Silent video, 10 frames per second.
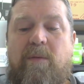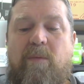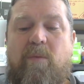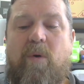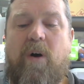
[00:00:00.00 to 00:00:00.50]

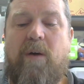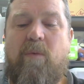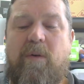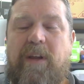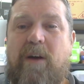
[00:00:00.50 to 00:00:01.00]

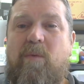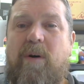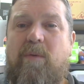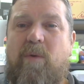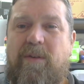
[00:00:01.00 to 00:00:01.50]

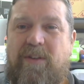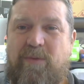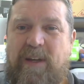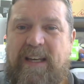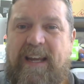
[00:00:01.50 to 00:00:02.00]
What do
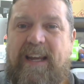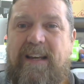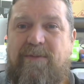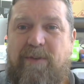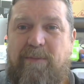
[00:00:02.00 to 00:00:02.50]
we
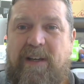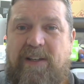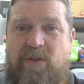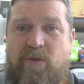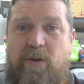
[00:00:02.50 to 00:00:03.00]
need from
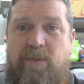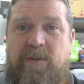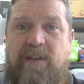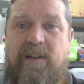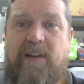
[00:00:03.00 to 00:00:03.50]
these
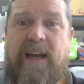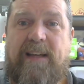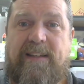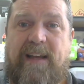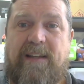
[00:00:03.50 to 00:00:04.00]
groups
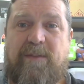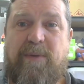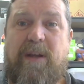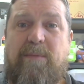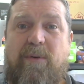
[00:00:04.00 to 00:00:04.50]
as
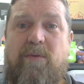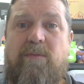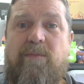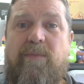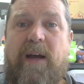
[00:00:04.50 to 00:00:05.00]
people?
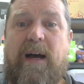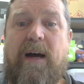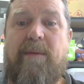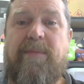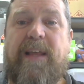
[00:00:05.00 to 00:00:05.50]

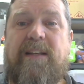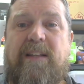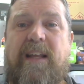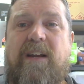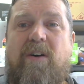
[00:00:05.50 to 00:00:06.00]

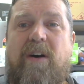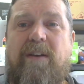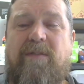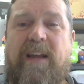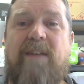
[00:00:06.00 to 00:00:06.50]
That kind
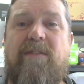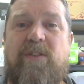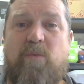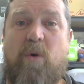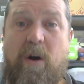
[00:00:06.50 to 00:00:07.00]
of
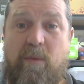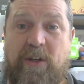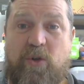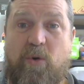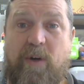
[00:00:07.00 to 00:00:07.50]
governs why we
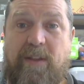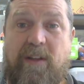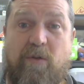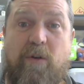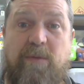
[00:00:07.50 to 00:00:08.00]
join
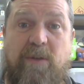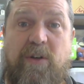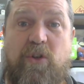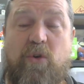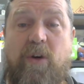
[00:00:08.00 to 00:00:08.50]
the groups that
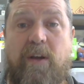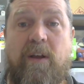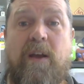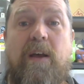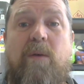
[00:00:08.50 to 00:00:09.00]
we join.
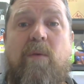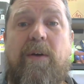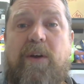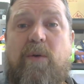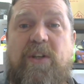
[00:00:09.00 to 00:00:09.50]
One
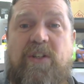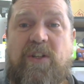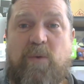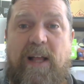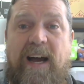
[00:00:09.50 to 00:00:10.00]
of the
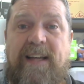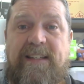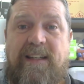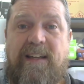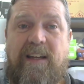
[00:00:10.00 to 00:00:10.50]
questions we'll
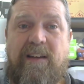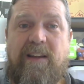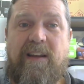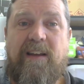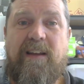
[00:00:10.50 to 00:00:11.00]
ask in
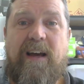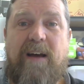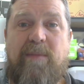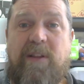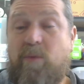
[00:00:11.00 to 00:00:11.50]

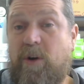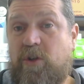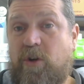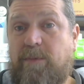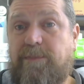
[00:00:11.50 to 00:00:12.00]
the workshop